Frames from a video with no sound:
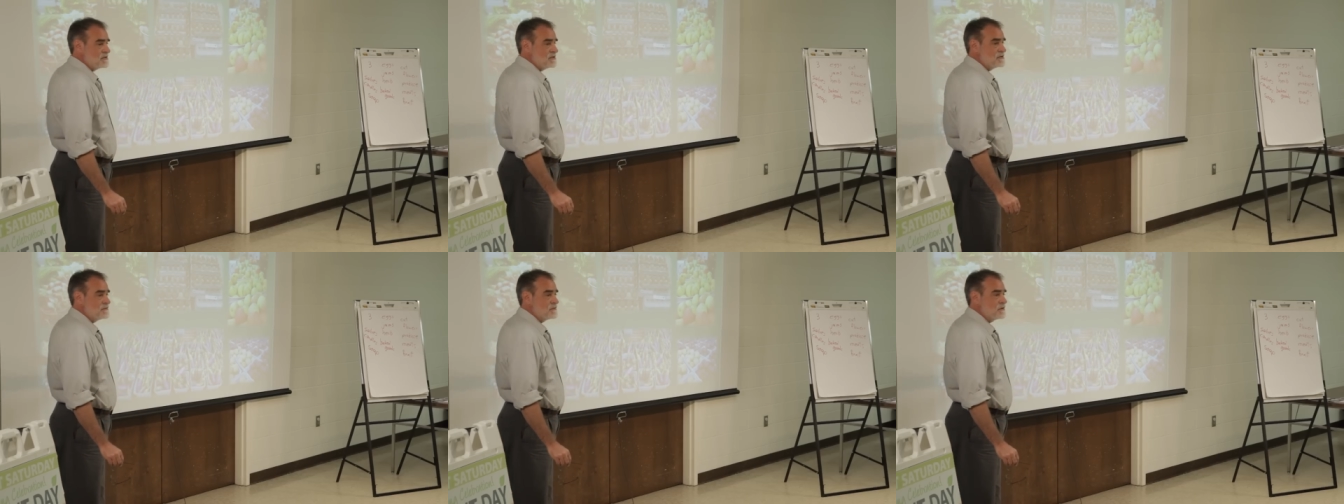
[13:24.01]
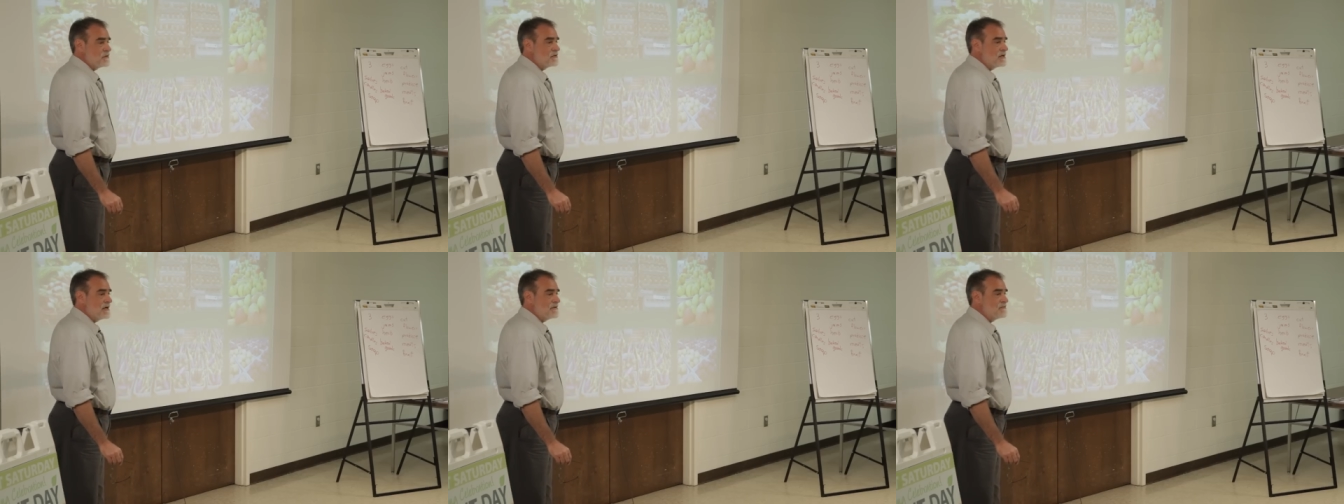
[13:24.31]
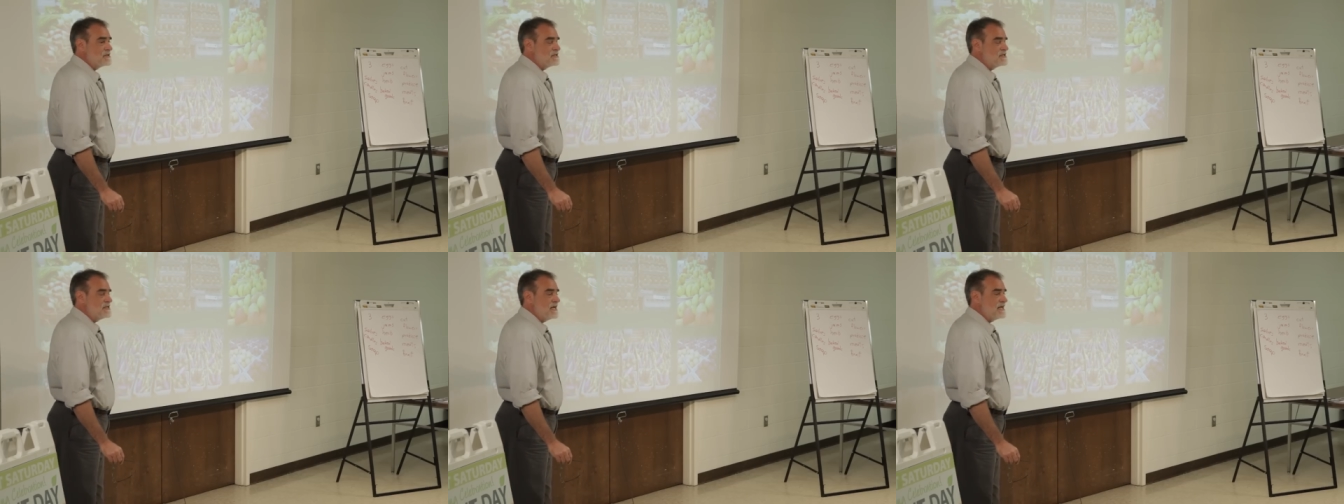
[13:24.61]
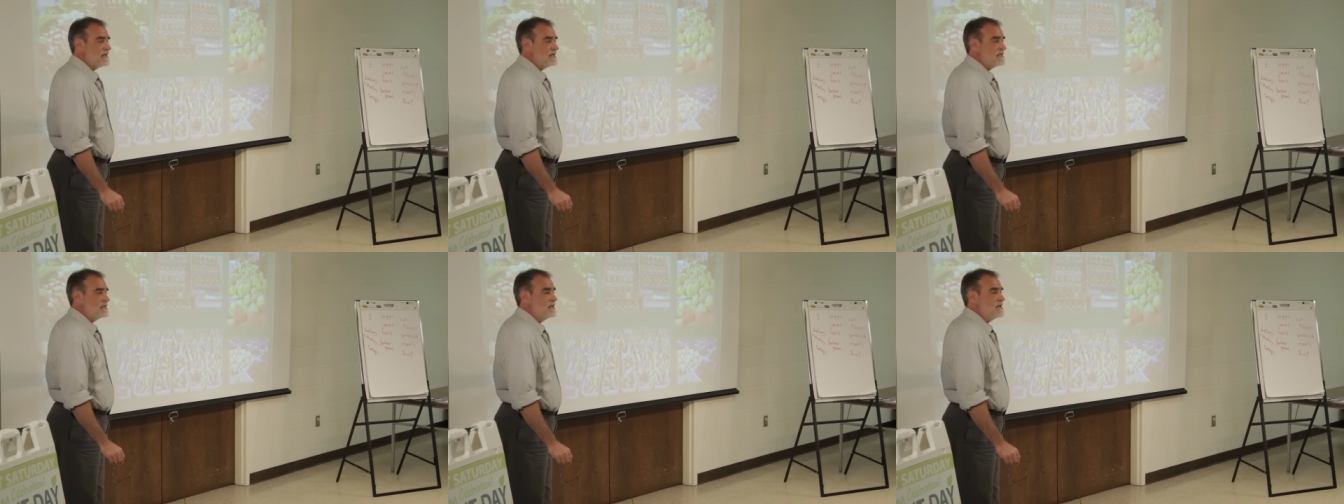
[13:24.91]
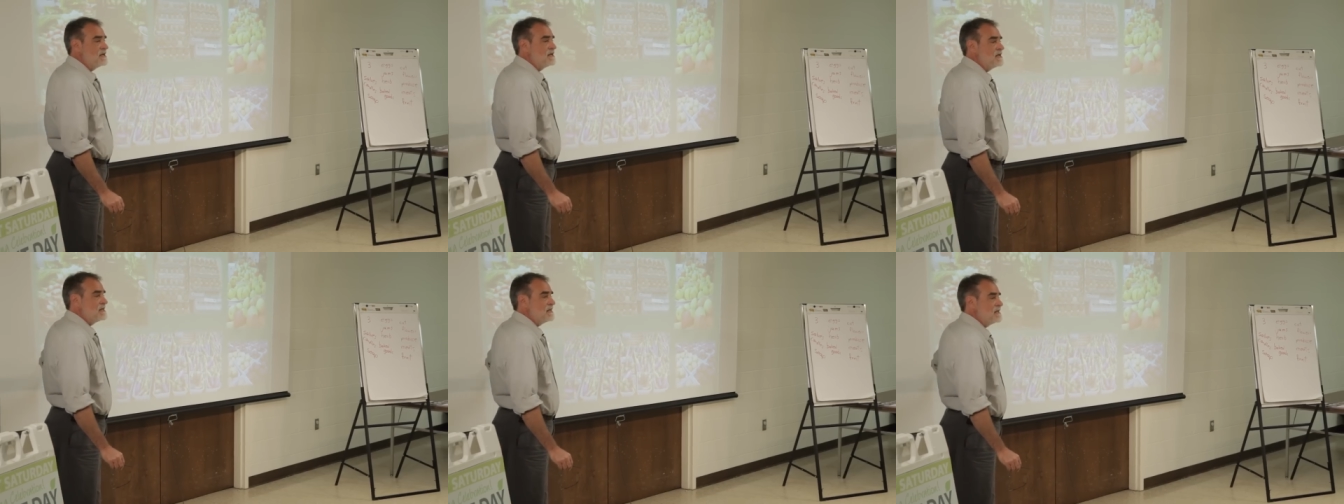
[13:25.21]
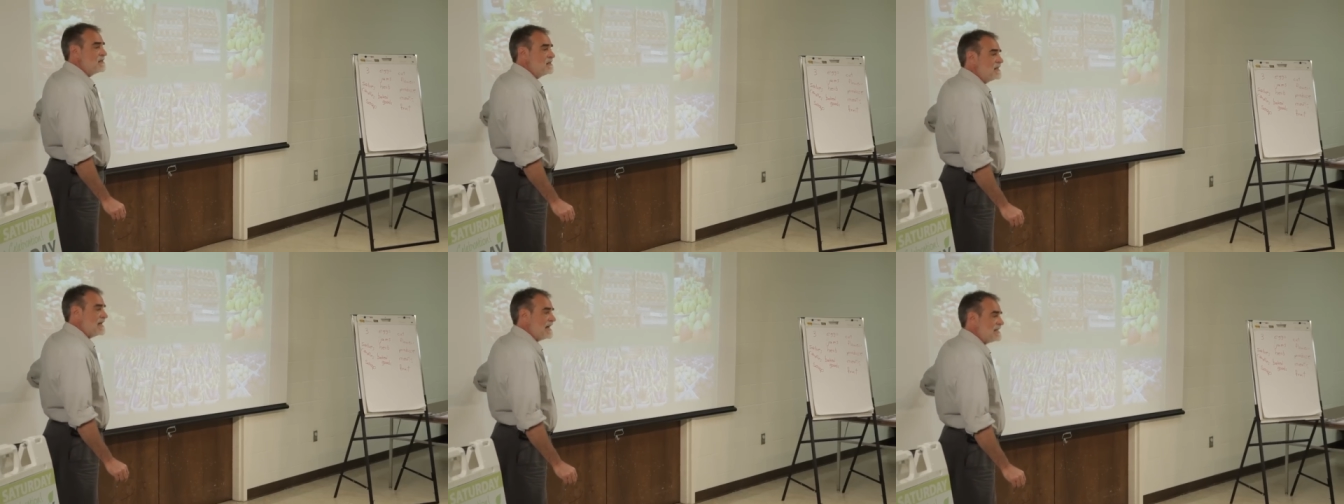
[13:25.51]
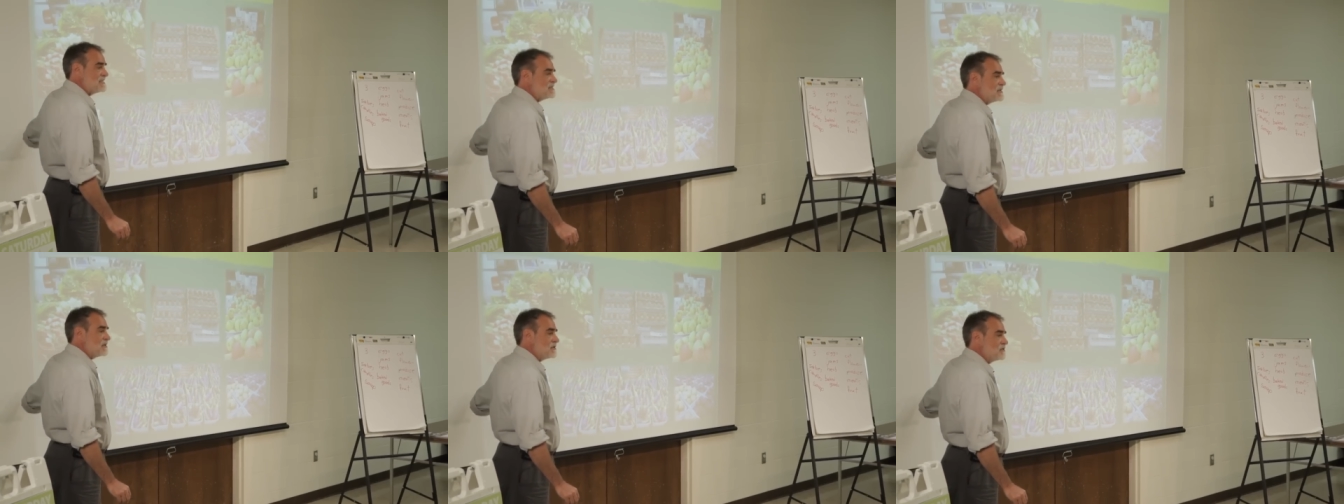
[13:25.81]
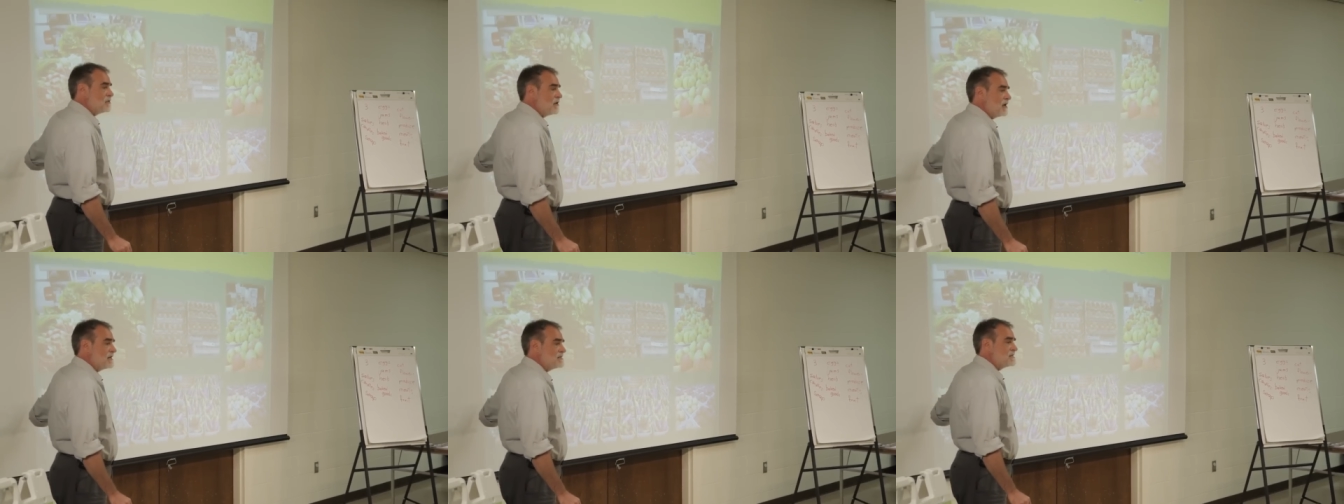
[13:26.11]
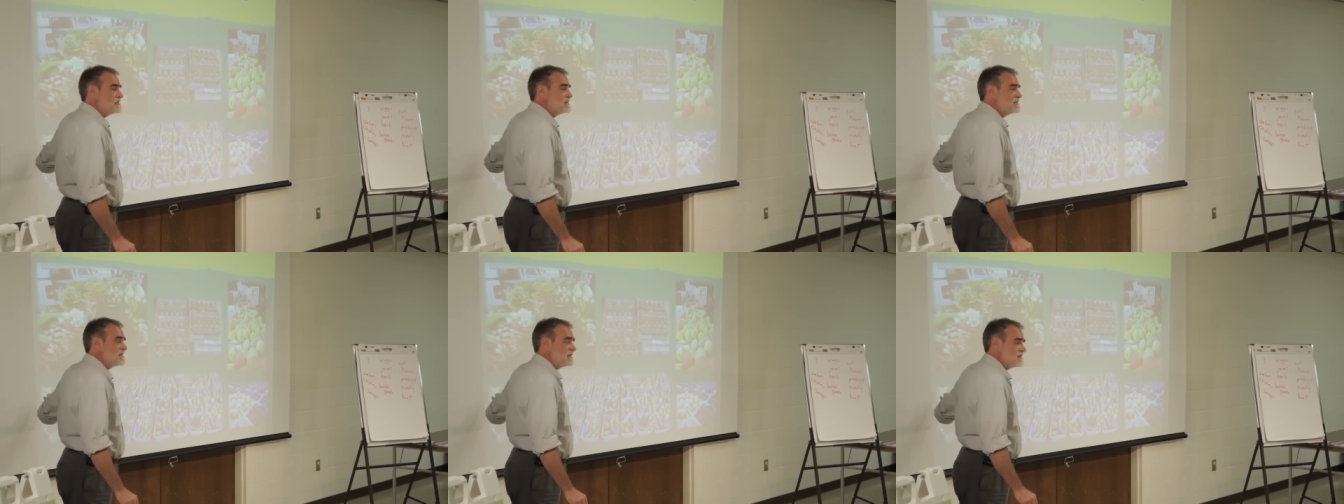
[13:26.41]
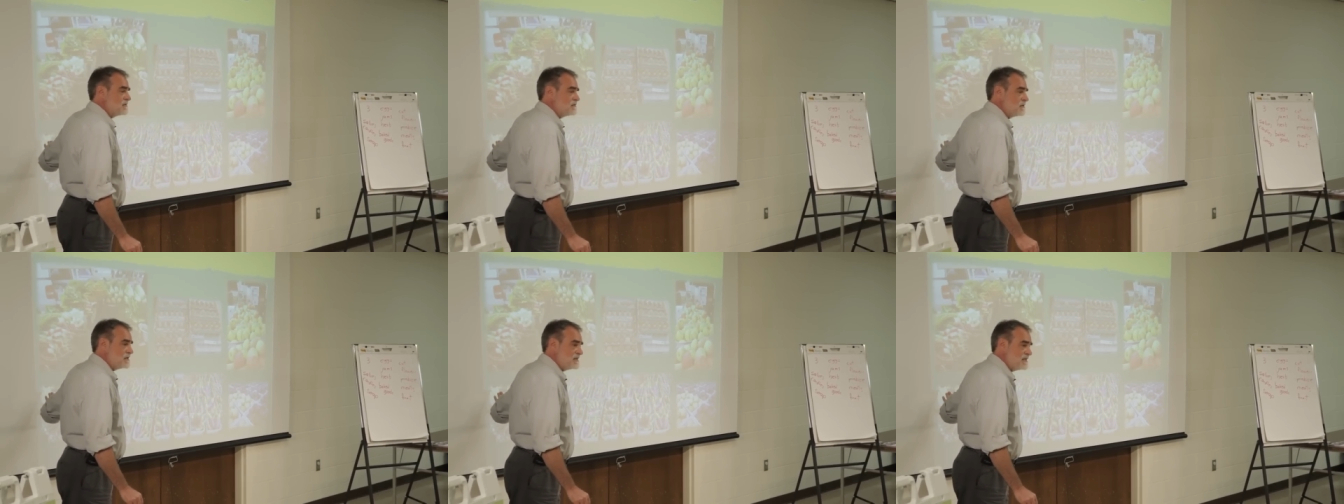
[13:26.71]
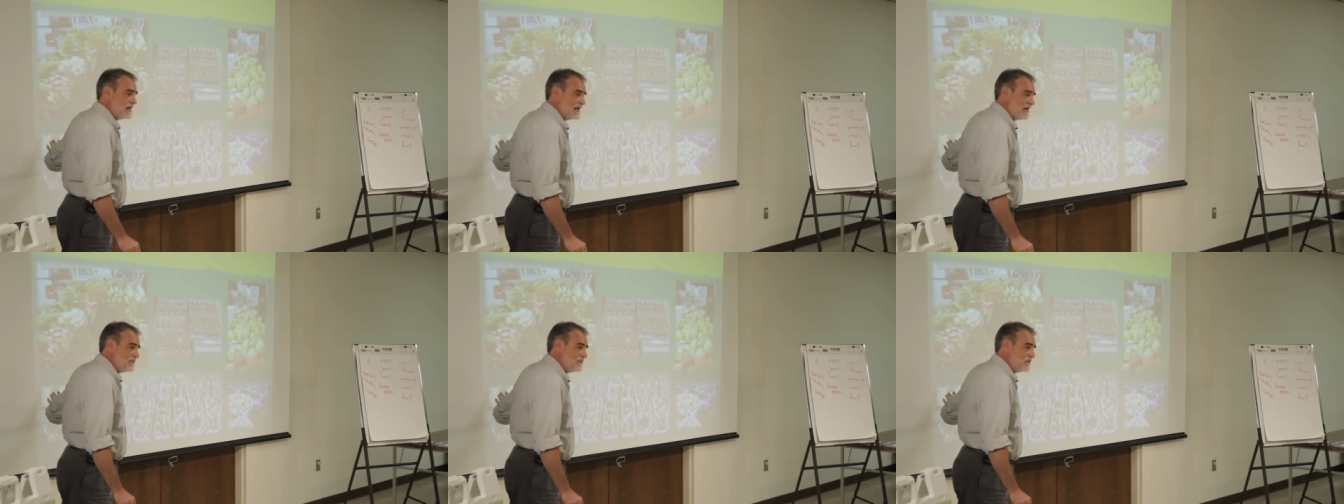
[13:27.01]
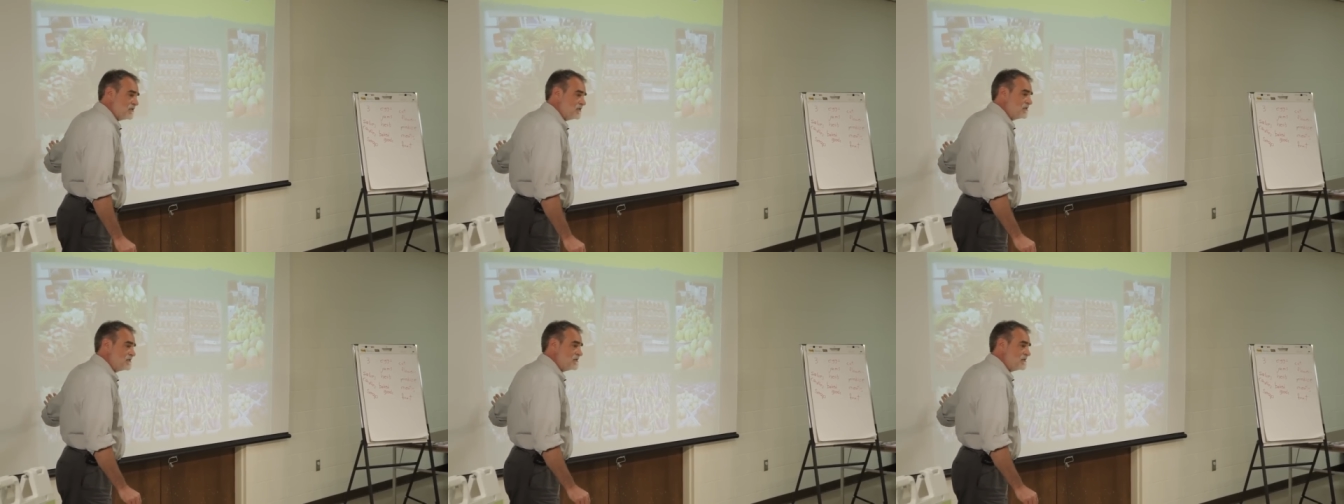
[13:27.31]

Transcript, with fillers: this photograph was taken, that's across the six foot table